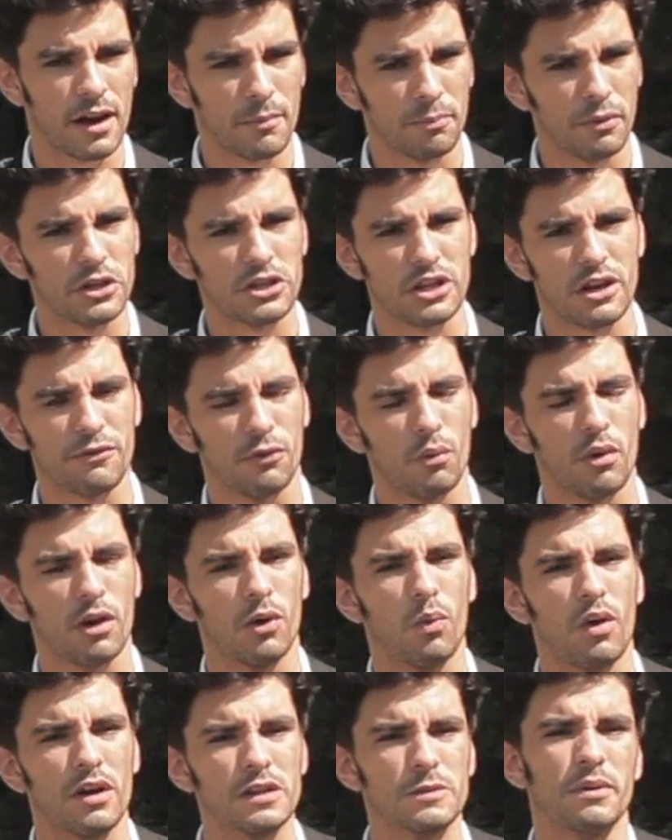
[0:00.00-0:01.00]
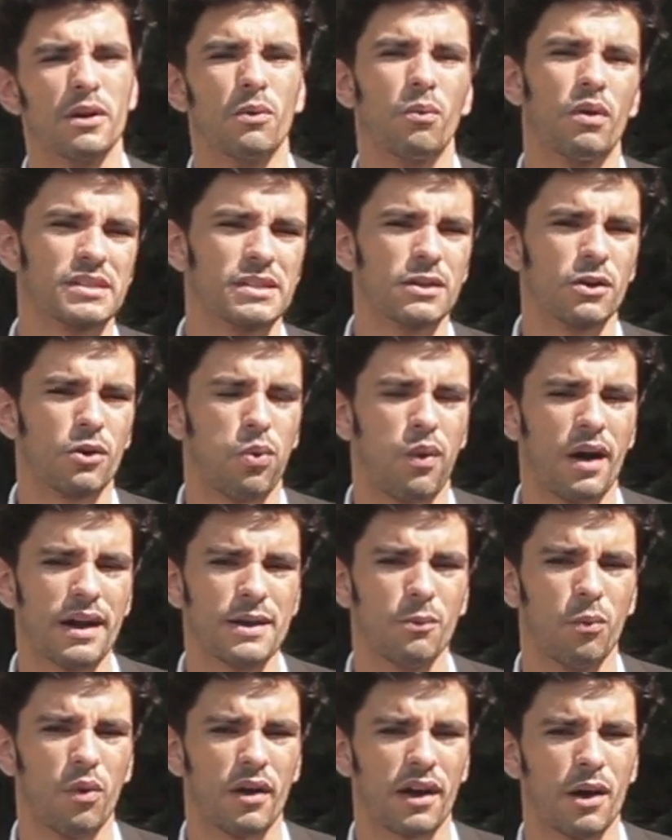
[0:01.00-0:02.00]
I appreciate it for what it was, but it wasn't
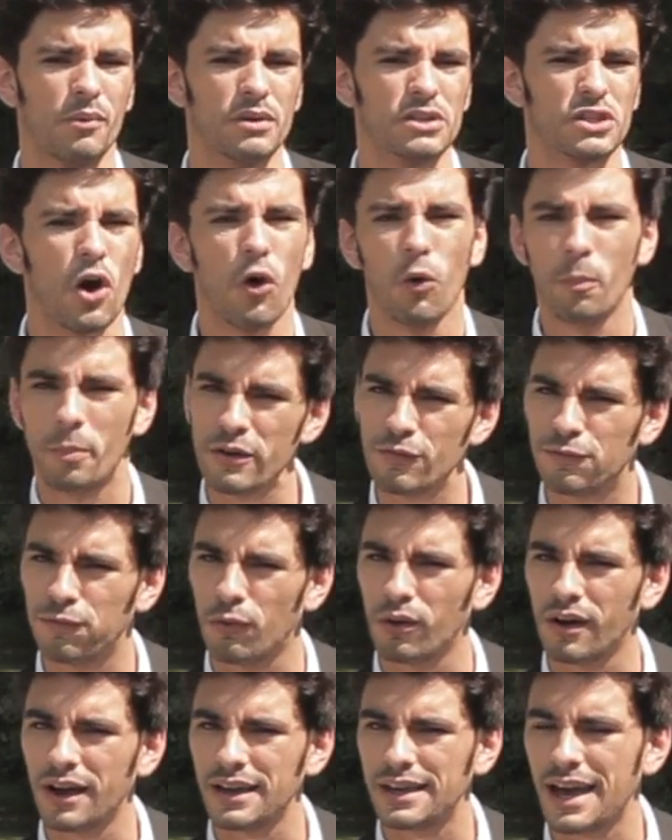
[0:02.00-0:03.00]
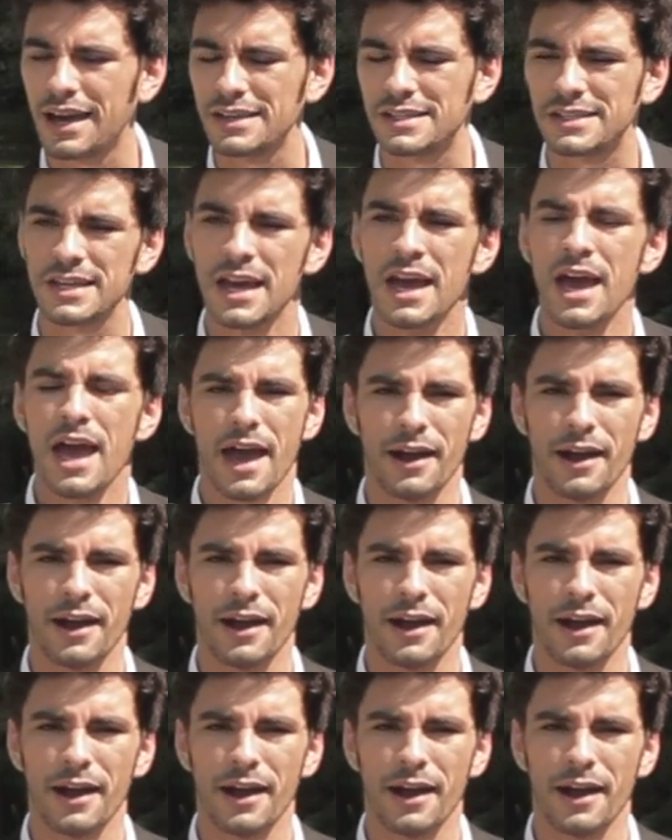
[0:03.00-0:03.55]
quite what I was hoping for, I guess.